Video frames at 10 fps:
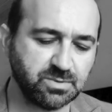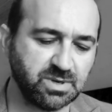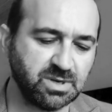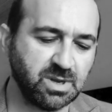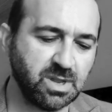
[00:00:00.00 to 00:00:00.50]

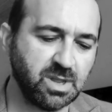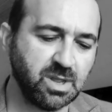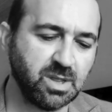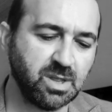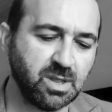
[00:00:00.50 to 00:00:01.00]
reading
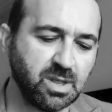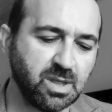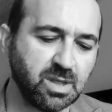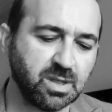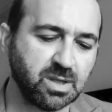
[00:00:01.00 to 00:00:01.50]

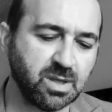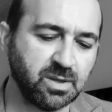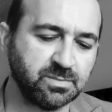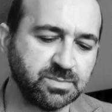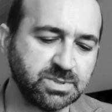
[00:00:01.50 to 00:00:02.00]

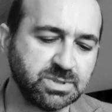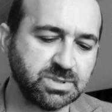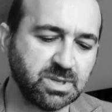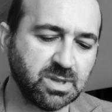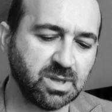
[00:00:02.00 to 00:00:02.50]
comes